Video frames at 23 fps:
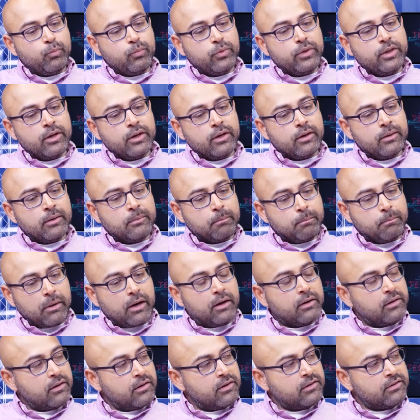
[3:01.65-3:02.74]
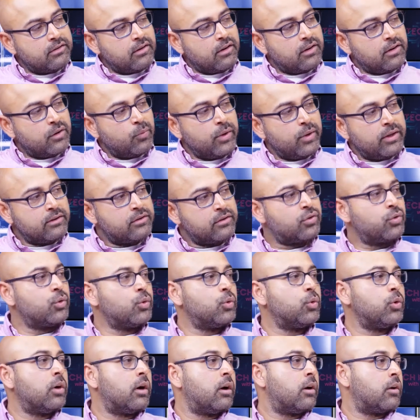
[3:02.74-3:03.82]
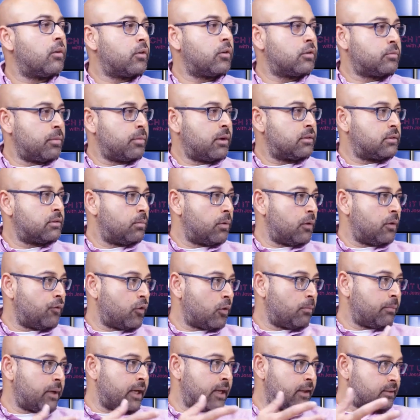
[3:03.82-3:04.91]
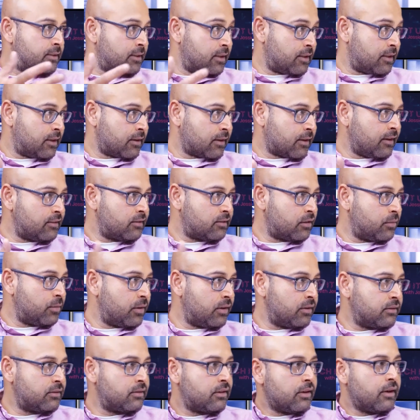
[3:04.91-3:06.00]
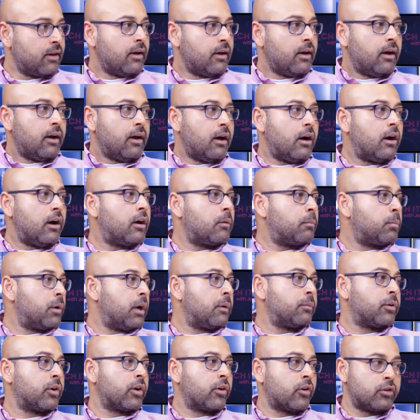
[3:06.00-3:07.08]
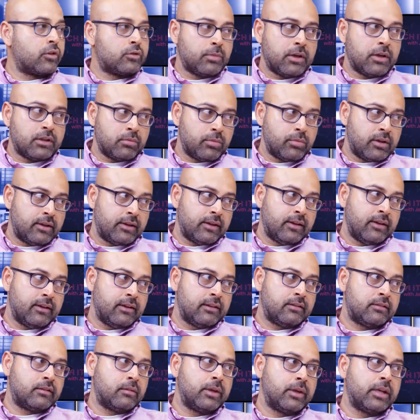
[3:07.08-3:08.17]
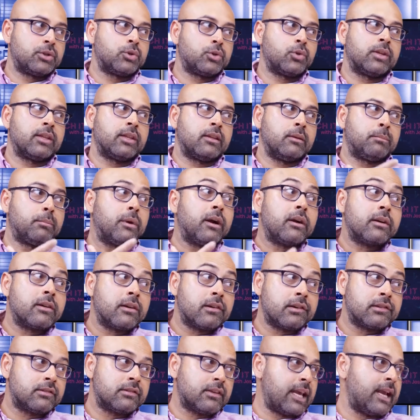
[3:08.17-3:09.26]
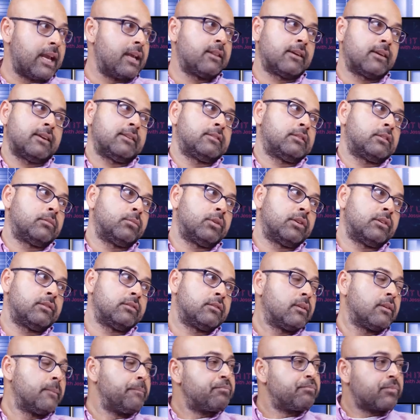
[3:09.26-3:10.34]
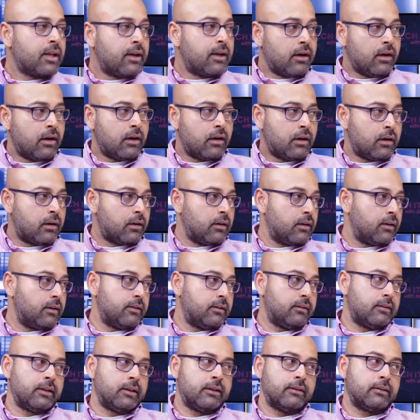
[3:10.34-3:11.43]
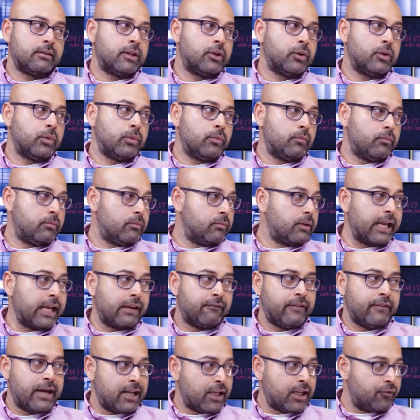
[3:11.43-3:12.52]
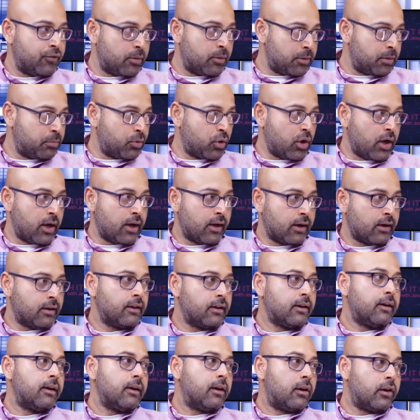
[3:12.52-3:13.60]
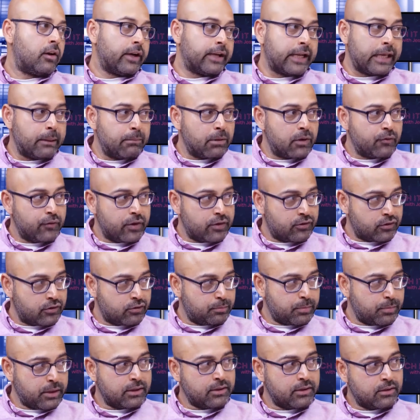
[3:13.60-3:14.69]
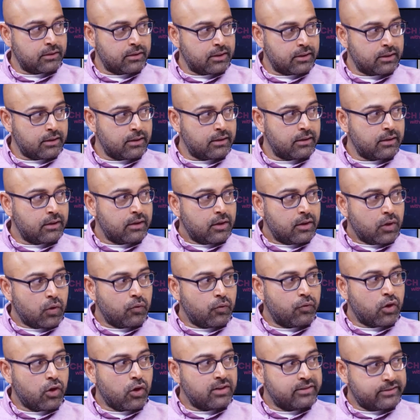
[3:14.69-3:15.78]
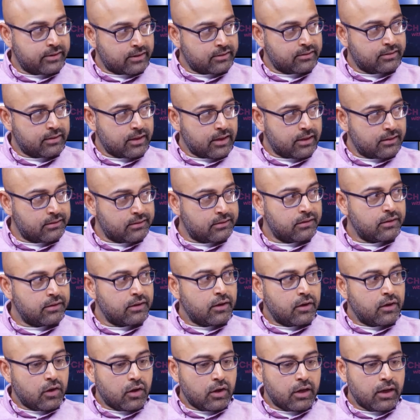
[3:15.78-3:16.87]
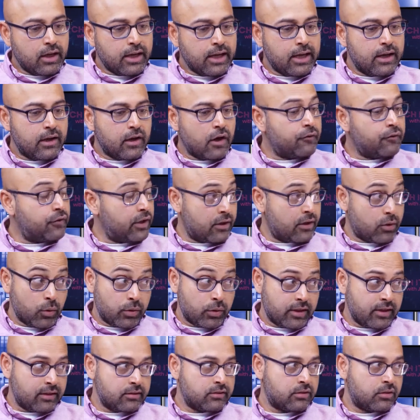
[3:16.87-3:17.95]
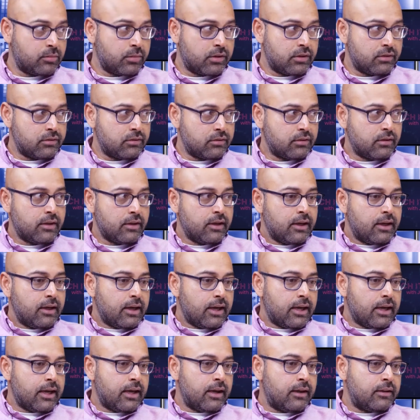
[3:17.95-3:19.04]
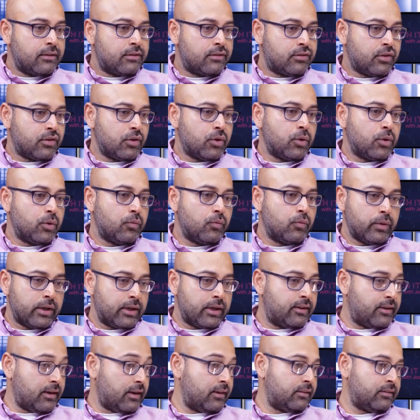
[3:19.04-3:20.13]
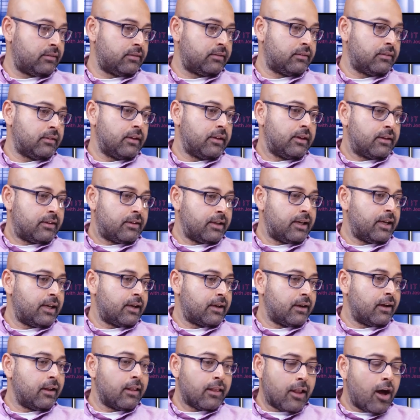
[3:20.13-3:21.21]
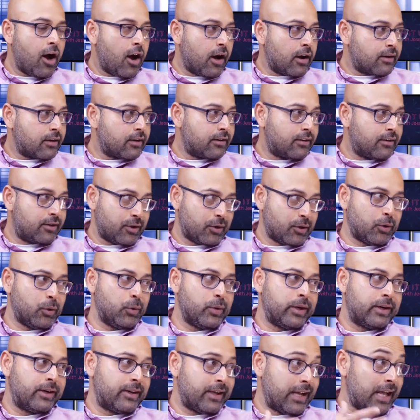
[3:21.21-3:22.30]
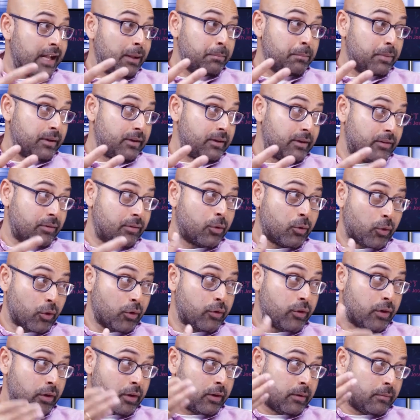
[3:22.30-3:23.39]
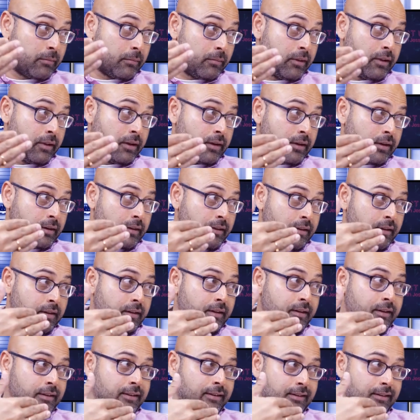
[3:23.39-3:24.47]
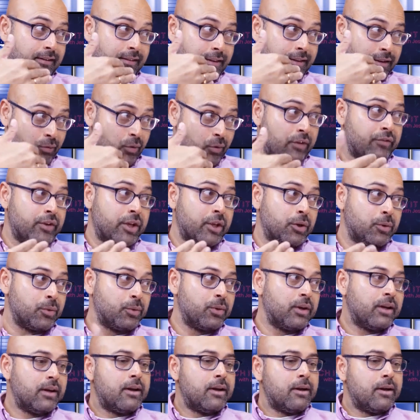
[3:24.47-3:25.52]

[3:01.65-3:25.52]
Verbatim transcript: the partners are the ones who are responsible for managing their customers. Our primary responsibility is to make sure that the partners and the customers are you know get value from the product, mm-hmm. are enabled with respect to the overall success uh, of their own customers. Mm-hmm. And so it does take a lot to go and help grow the, the, the, the revenue,